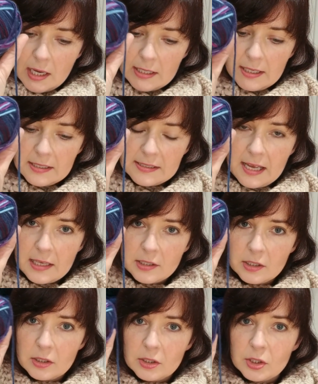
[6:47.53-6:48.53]
and it has
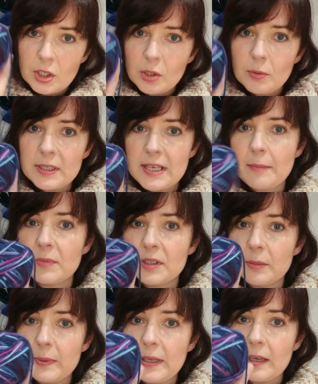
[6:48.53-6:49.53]
had 2
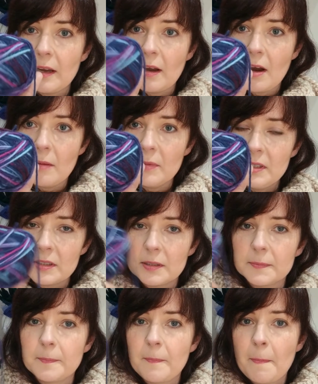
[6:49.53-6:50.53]
attempts at being a garment,